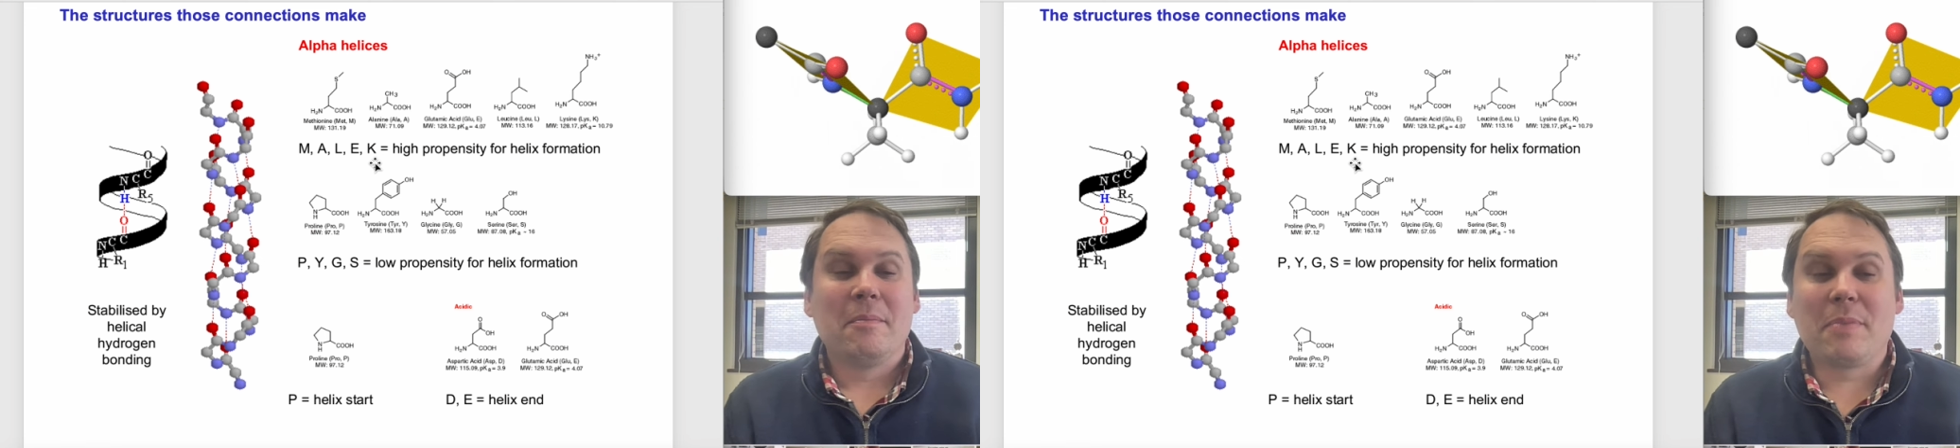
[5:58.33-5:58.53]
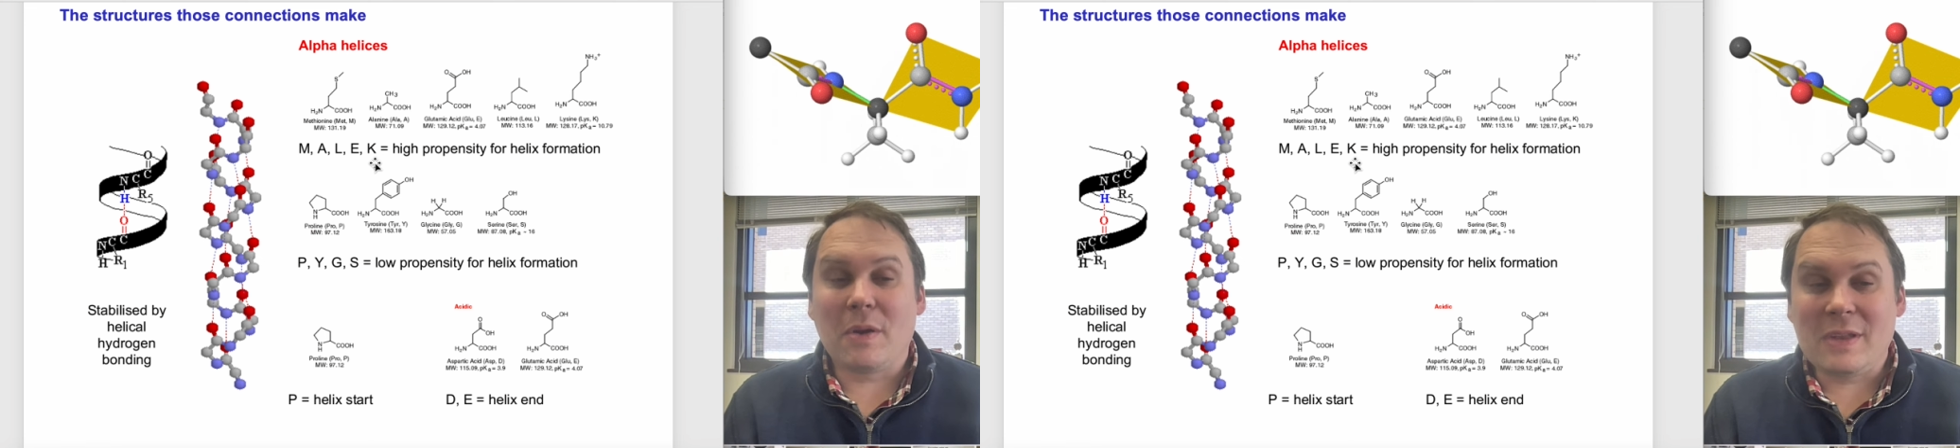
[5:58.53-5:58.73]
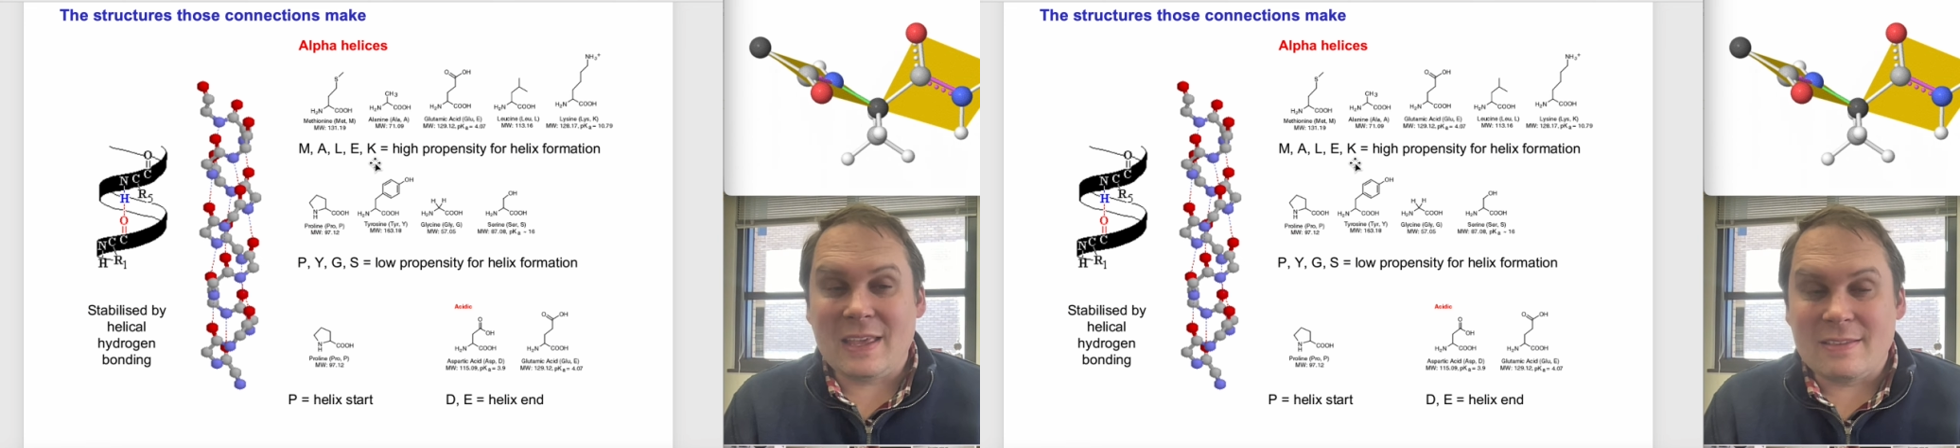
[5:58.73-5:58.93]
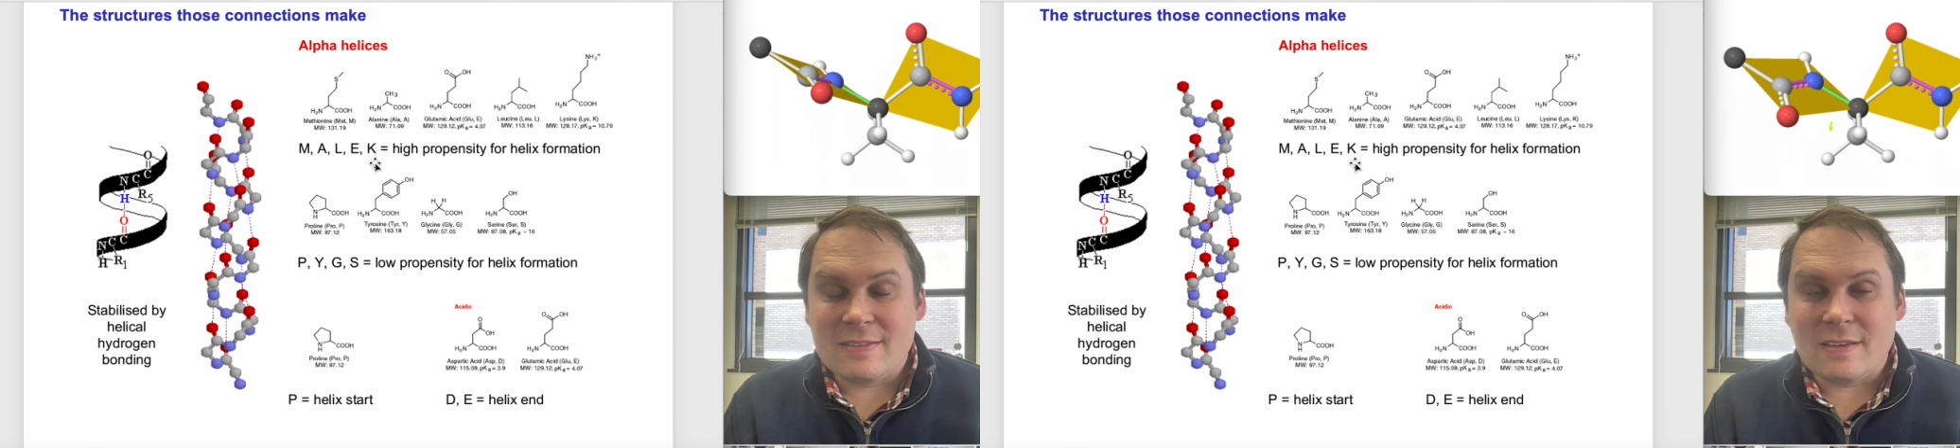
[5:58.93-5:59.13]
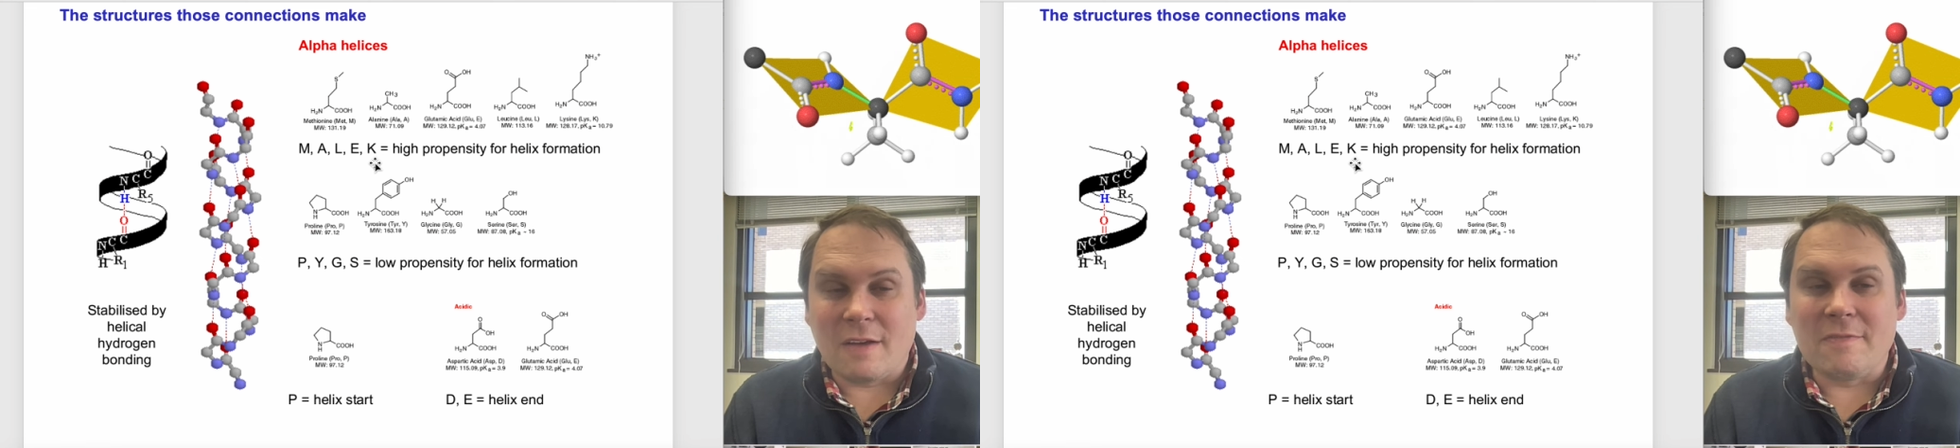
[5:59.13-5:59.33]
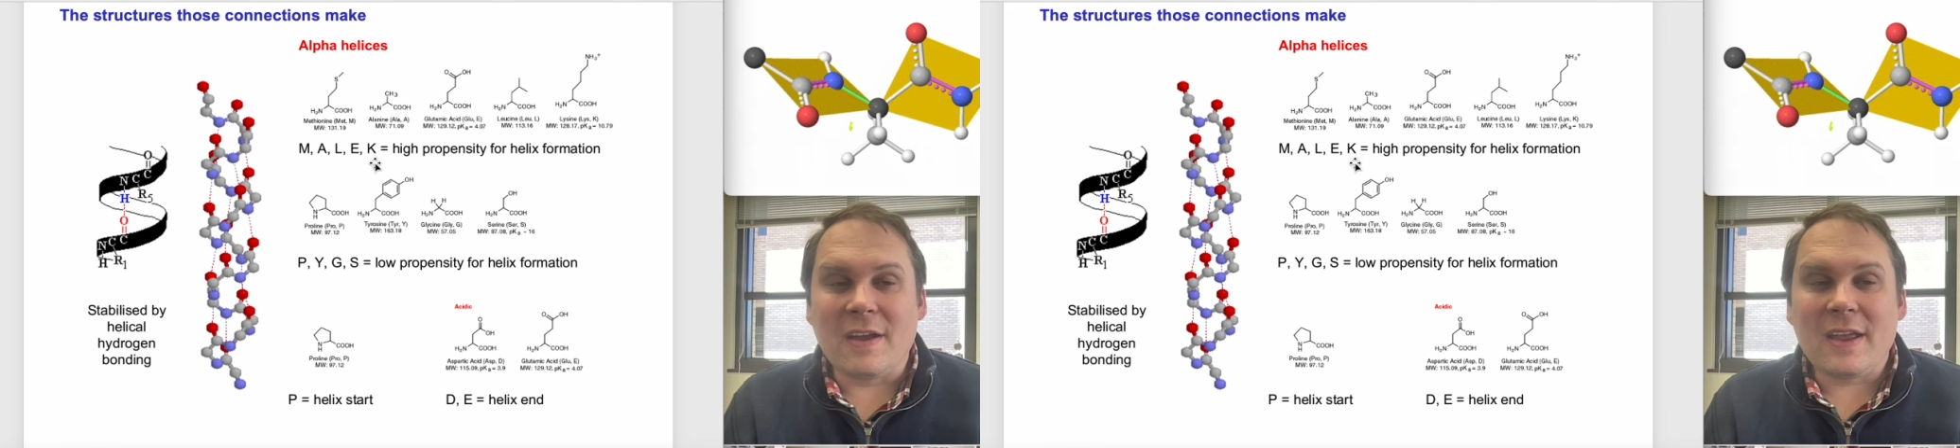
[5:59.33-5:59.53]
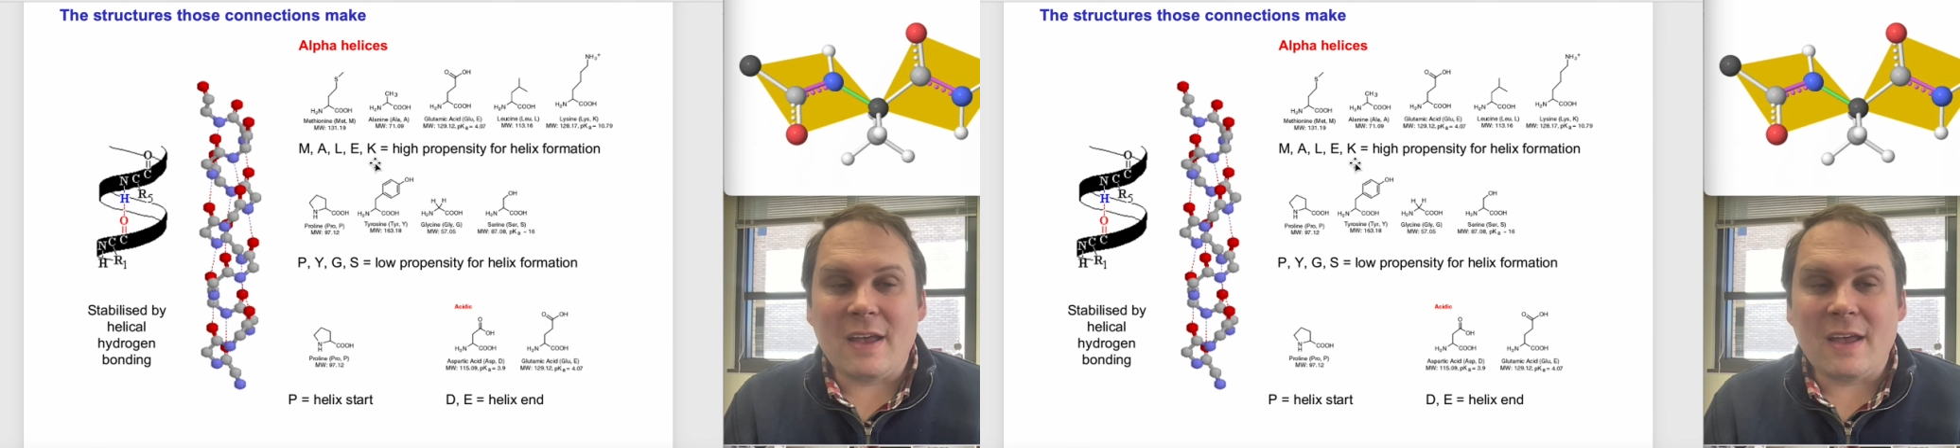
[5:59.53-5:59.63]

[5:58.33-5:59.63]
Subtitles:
Prolines are very